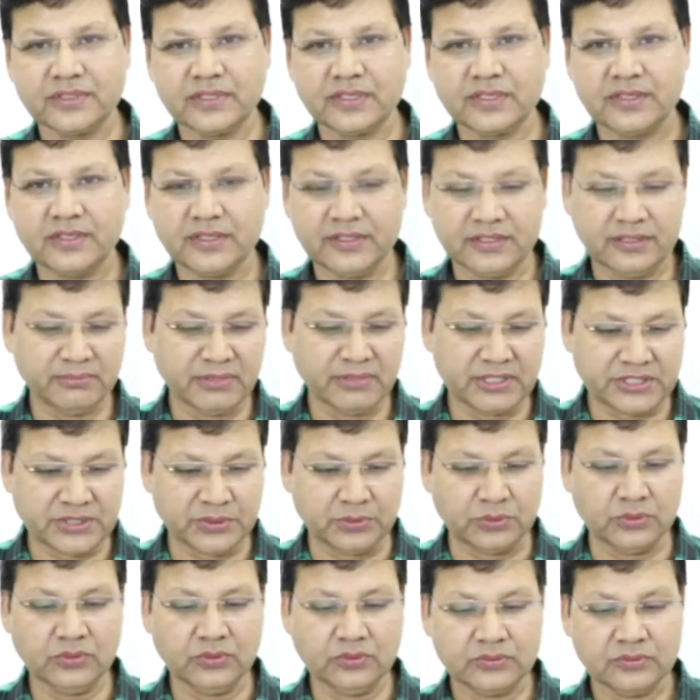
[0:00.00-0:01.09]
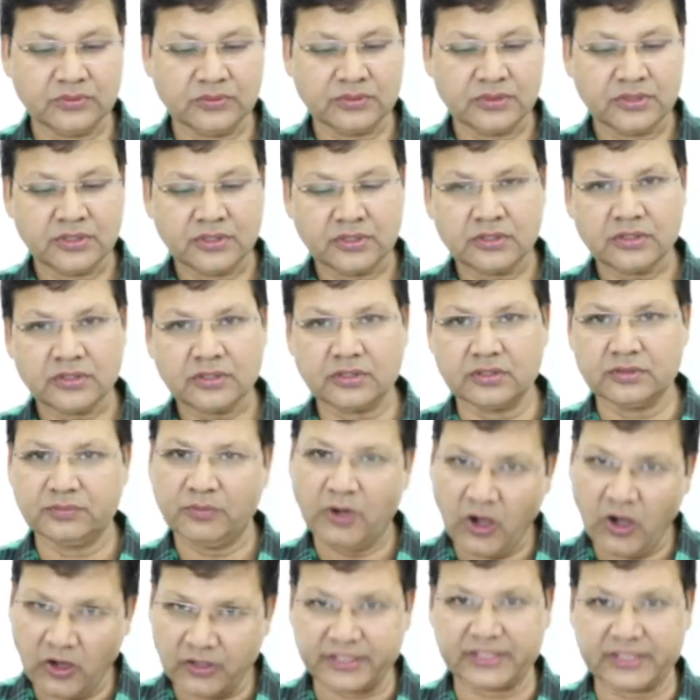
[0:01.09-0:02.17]
Number two, good
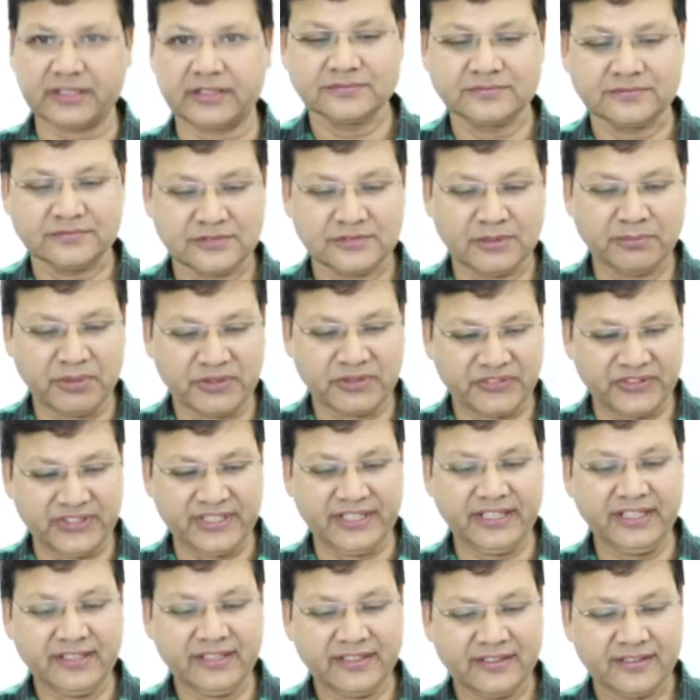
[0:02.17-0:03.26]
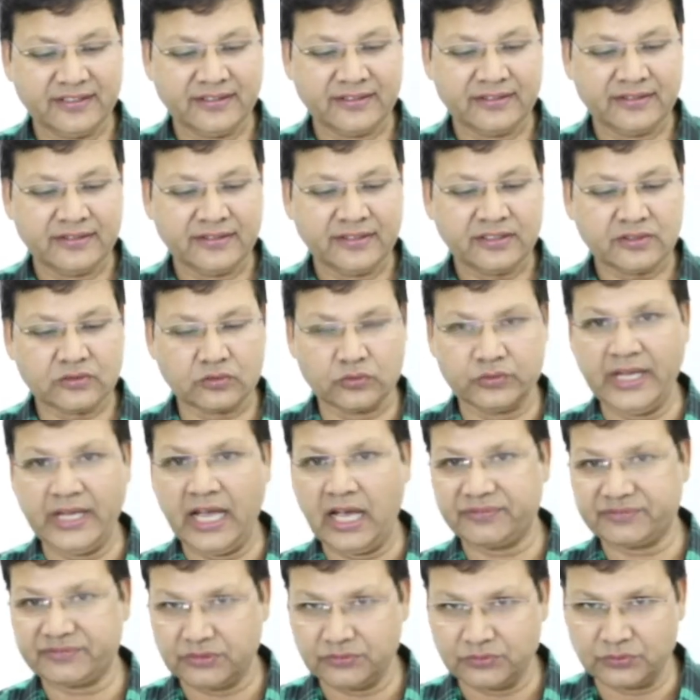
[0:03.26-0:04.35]
morning. Number three, good
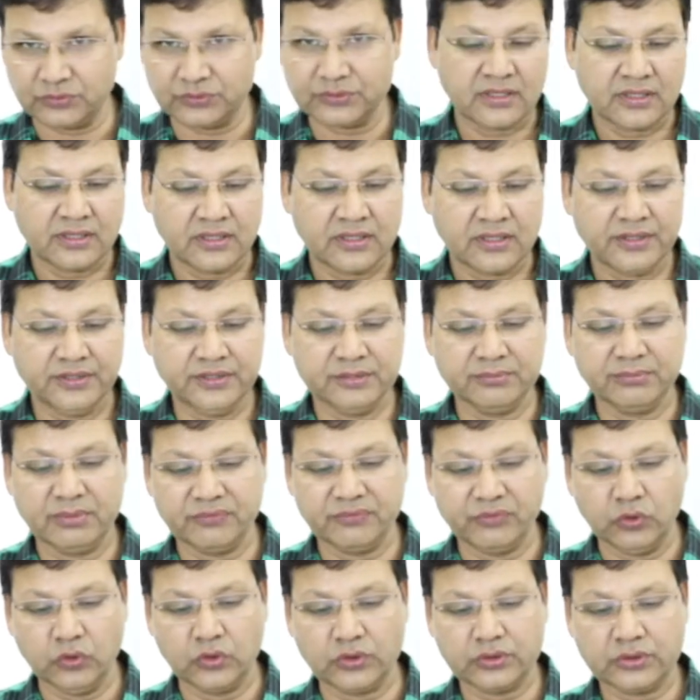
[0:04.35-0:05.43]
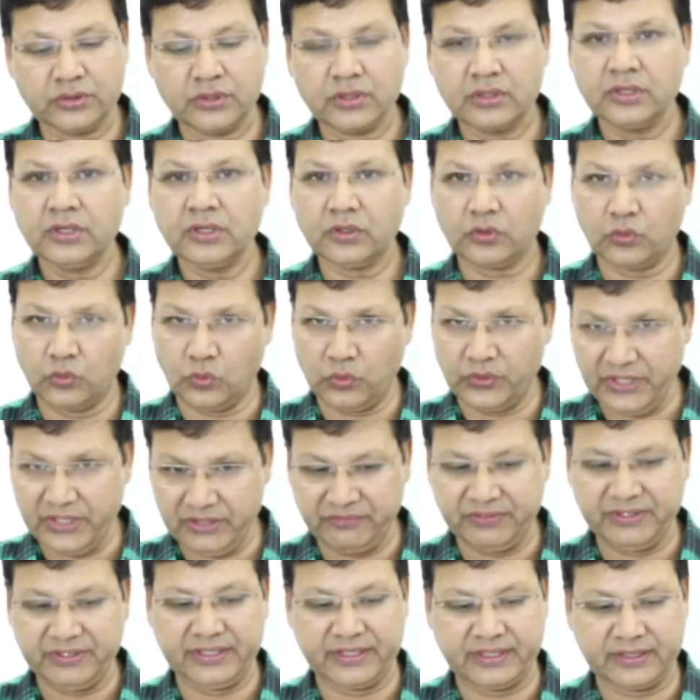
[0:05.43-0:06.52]
afternoon. Number four, good
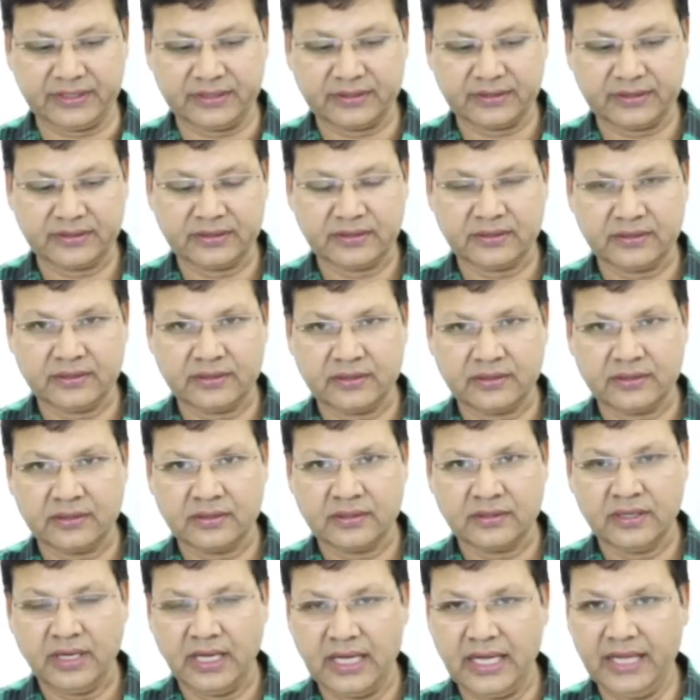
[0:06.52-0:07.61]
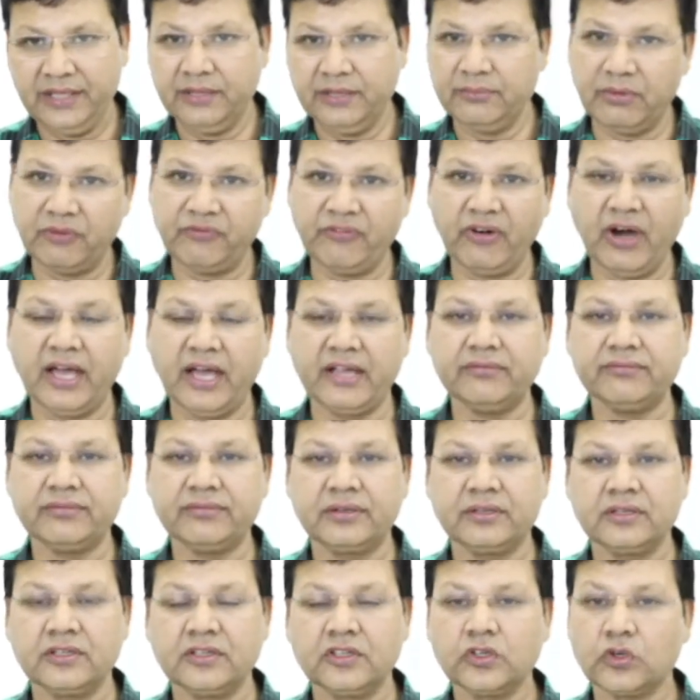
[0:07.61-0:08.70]
evening. And number five,
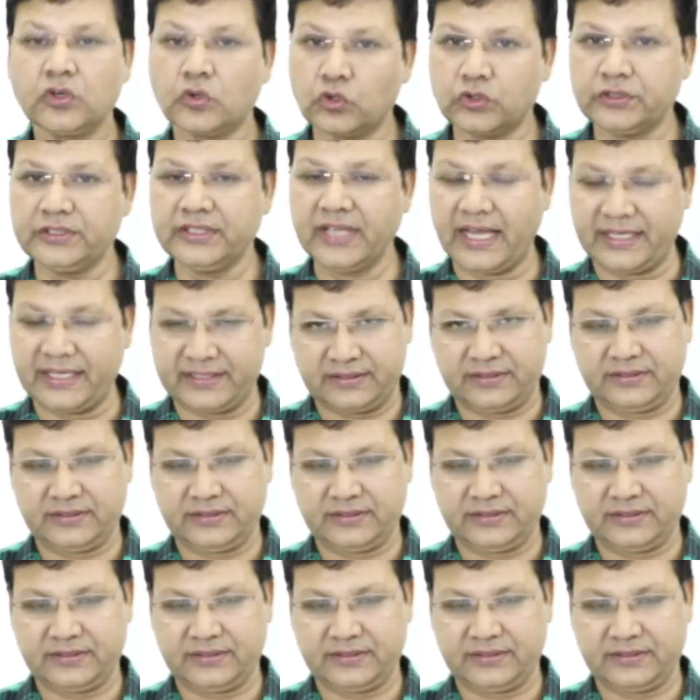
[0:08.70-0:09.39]
good night.